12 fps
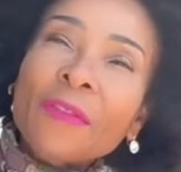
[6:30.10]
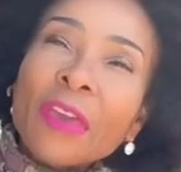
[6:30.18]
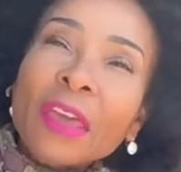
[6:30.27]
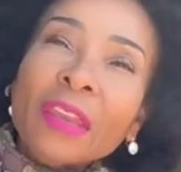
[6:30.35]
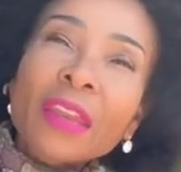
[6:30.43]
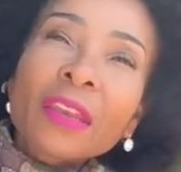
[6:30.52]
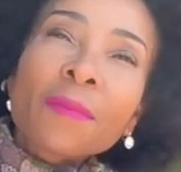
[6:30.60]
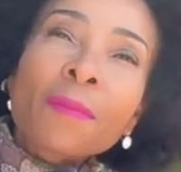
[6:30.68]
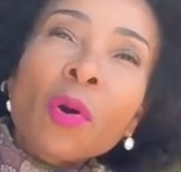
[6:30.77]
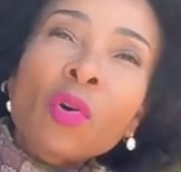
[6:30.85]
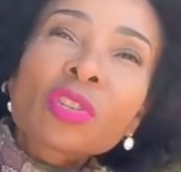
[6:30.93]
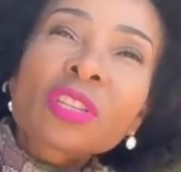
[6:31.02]
had an
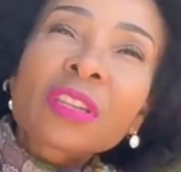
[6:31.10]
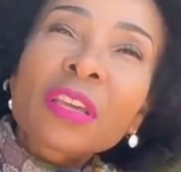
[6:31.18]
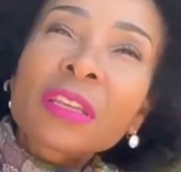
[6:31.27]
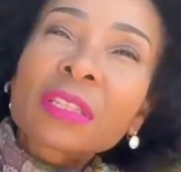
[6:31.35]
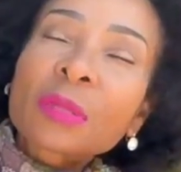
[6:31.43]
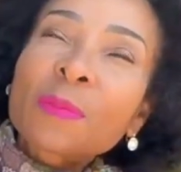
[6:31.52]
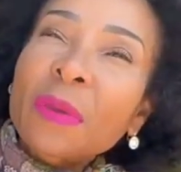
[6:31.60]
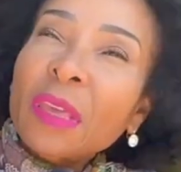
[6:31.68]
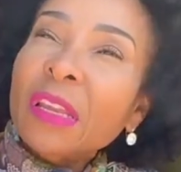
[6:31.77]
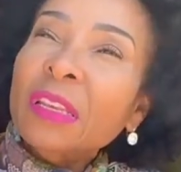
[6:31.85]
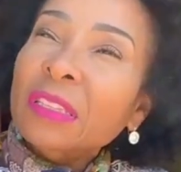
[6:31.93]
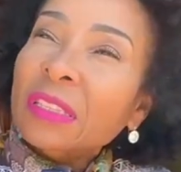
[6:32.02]
emotional
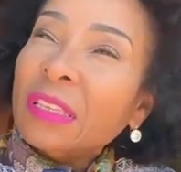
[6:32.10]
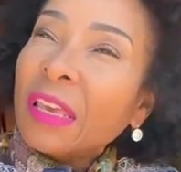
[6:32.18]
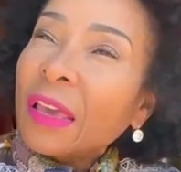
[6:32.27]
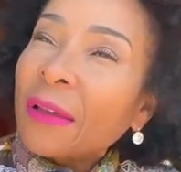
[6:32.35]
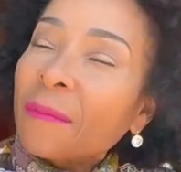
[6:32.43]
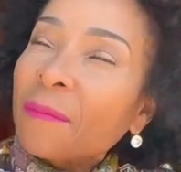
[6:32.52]
experience here,